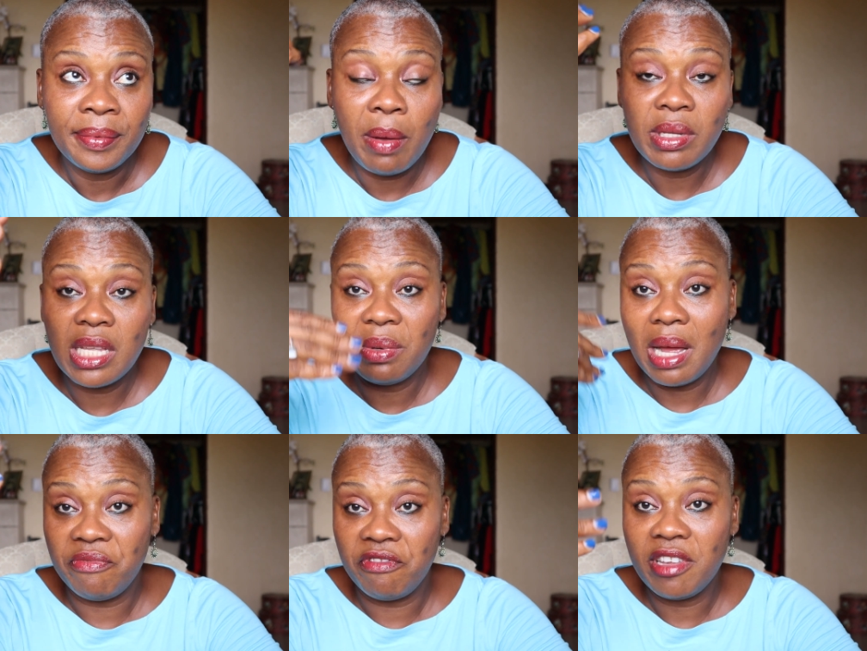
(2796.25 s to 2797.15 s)
I was able,
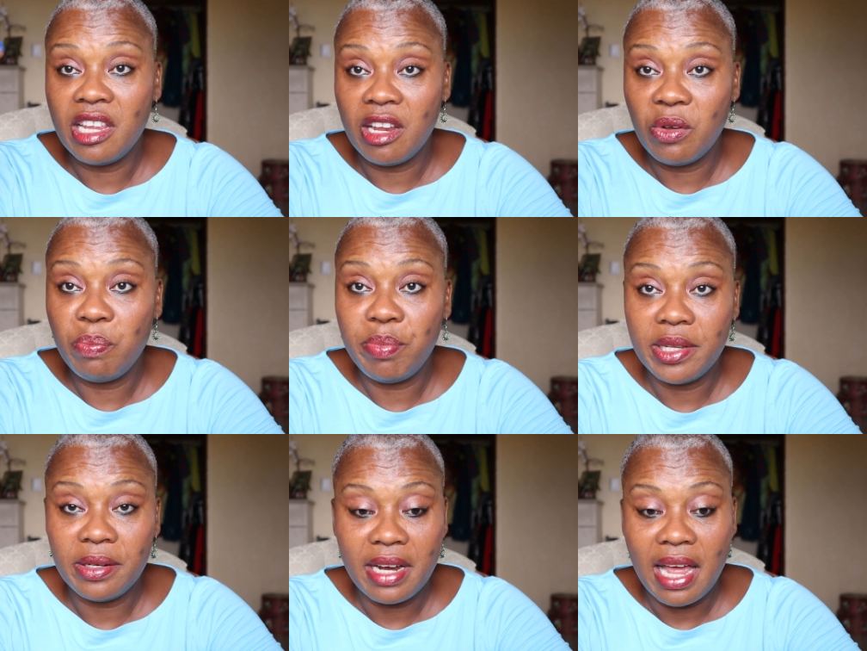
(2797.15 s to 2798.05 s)
I'm feeling a little
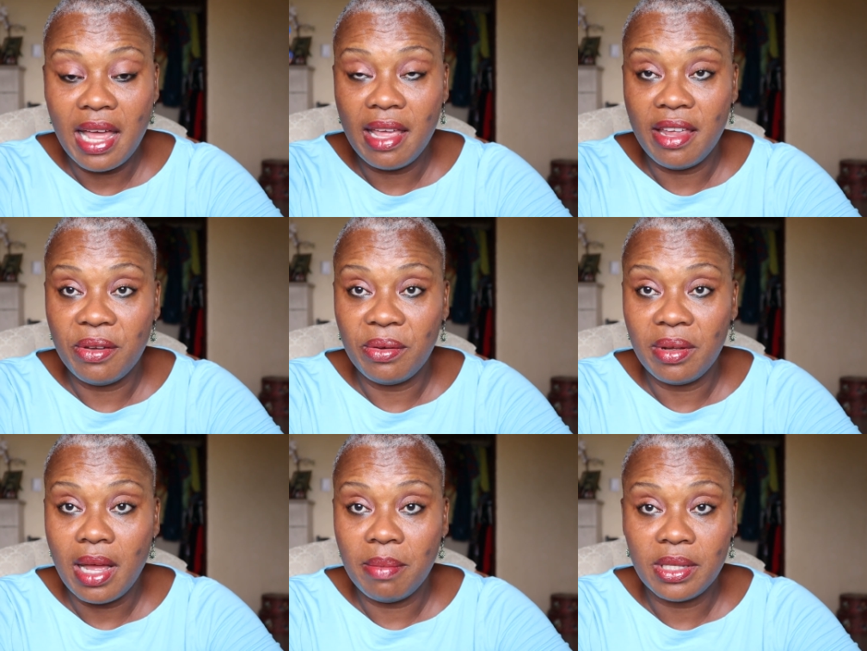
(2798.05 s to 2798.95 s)
better now, you know.
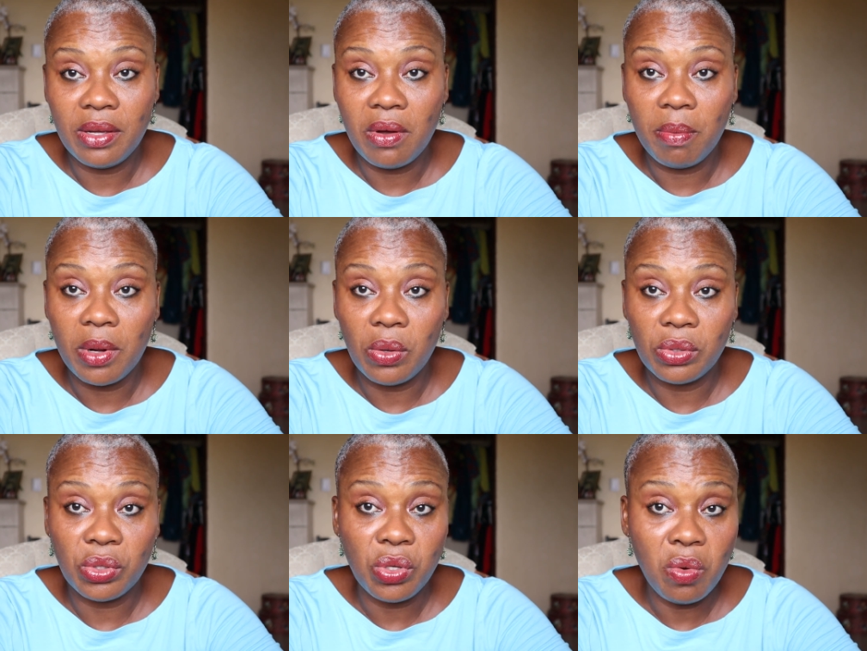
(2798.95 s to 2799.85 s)
I'm still up
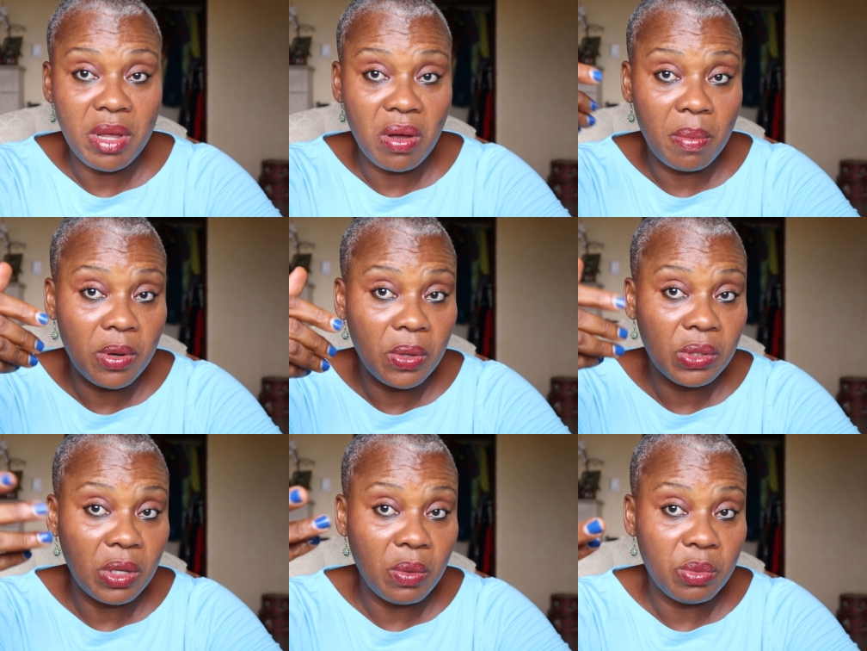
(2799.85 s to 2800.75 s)
close. Do you want me up
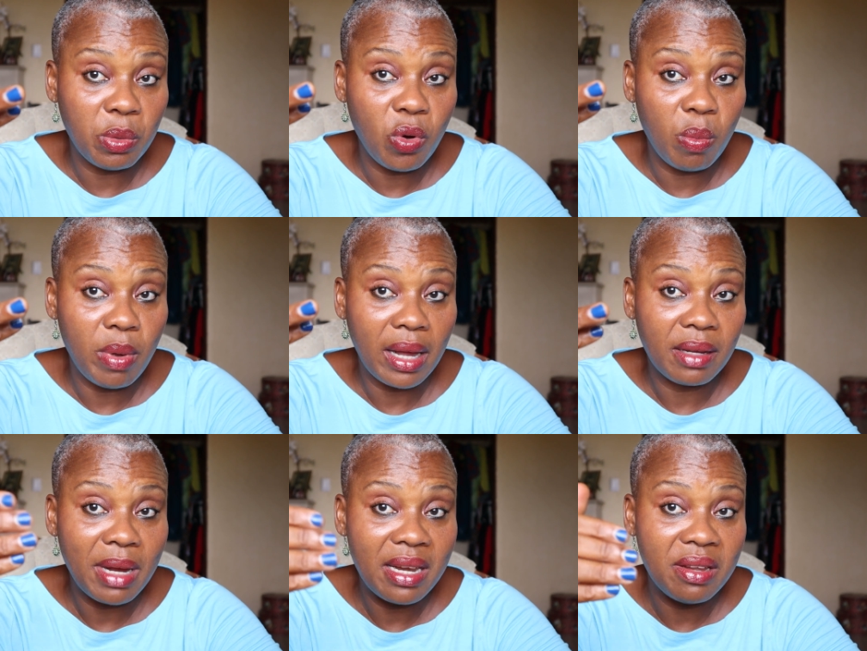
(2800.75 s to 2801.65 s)
close or you want to pull
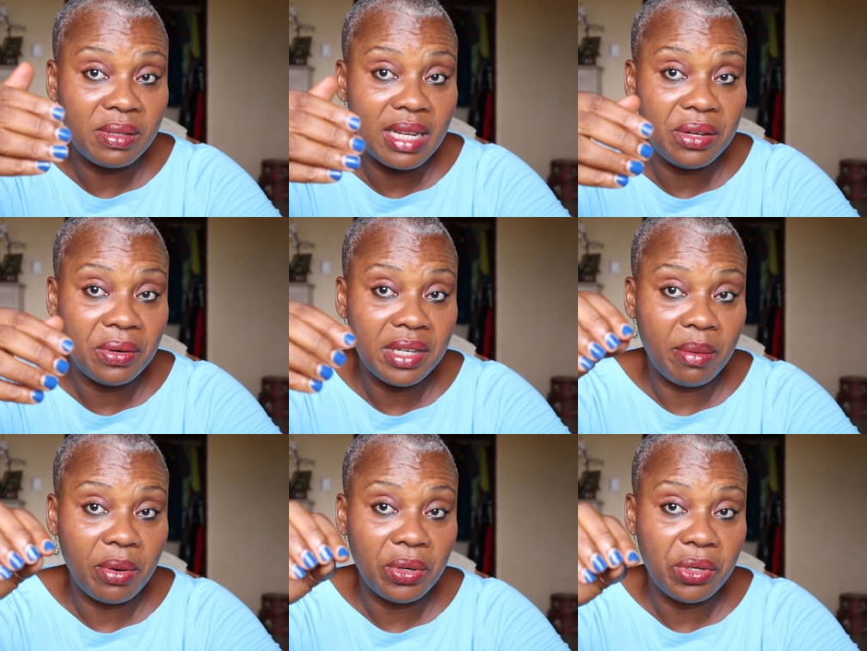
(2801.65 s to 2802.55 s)
back? My nail's not done
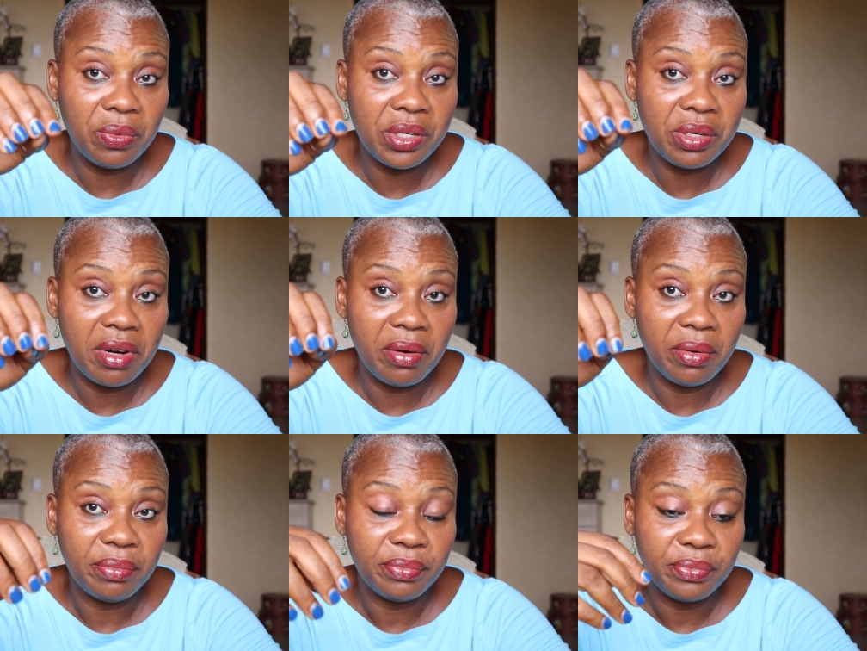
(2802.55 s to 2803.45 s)
yet, I'm going to do it
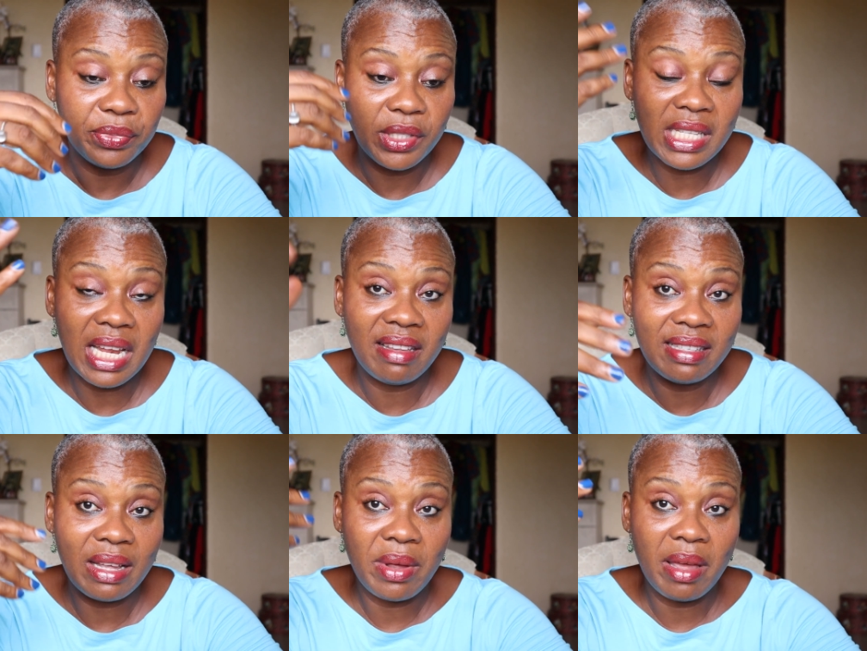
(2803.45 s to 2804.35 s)
tomorrow. These are the
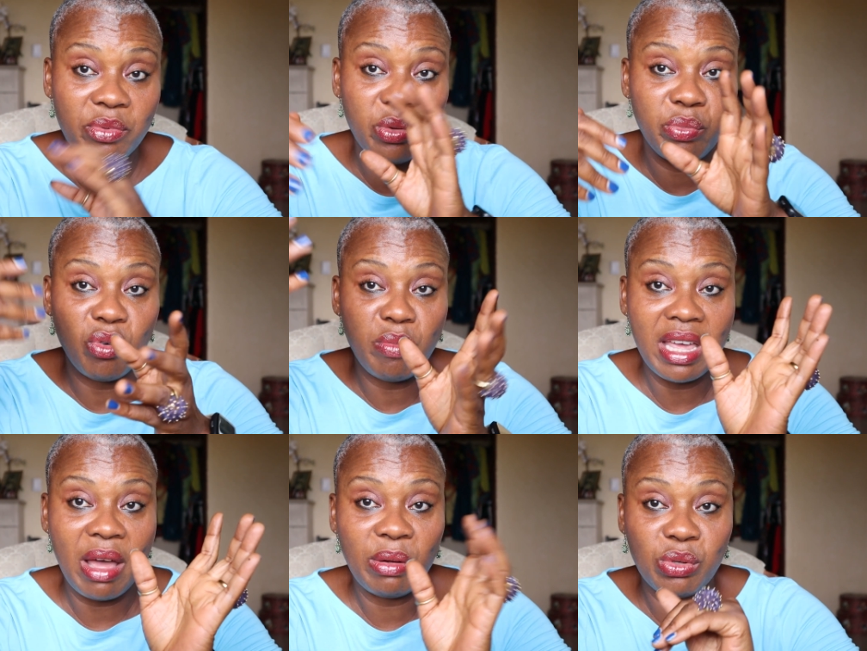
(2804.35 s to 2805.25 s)
things that will help to pull
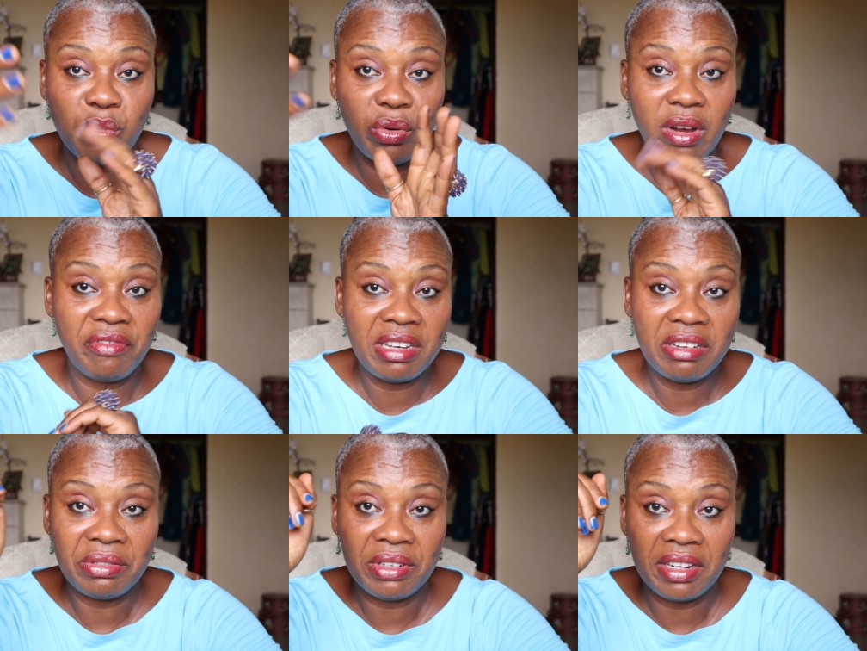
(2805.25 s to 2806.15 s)
me out tomorrow. I think
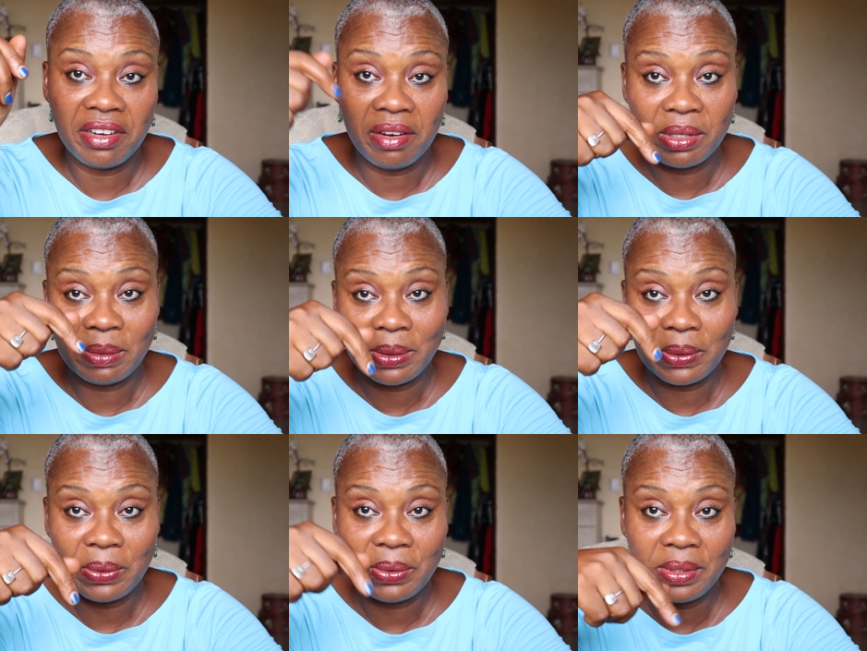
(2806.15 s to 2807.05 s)
talking to the girl, I was supposed to
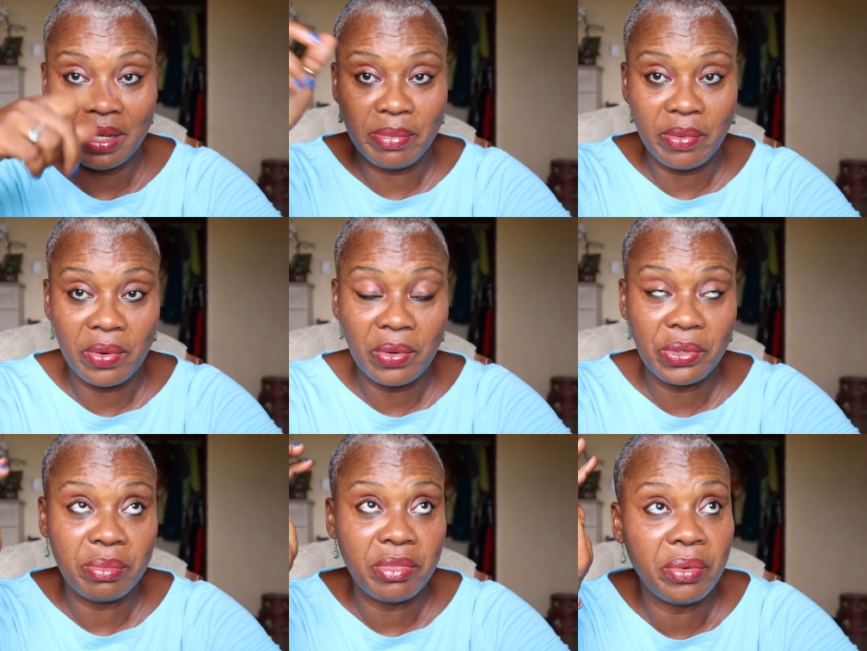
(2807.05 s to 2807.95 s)
go today, but we'll go
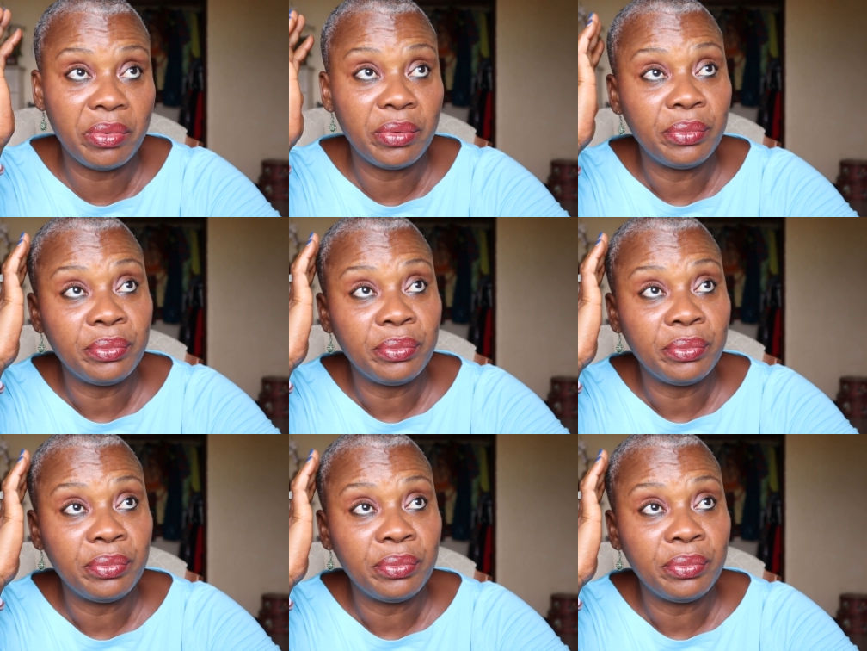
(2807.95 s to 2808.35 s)
tomorrow.